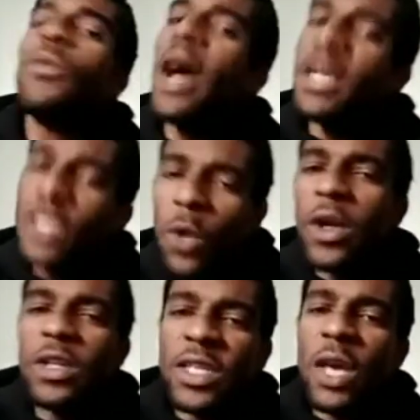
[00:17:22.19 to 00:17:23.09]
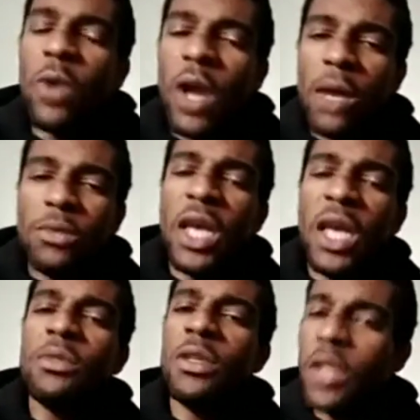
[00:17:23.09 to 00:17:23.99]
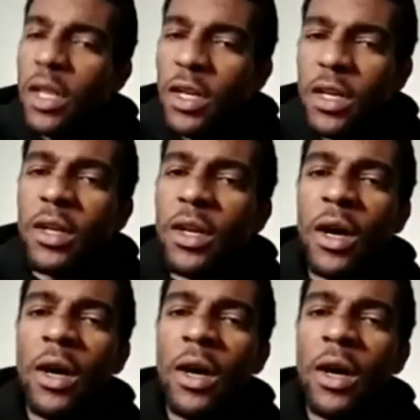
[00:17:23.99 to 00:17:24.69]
I still want to say, what up, James, and da da da da da.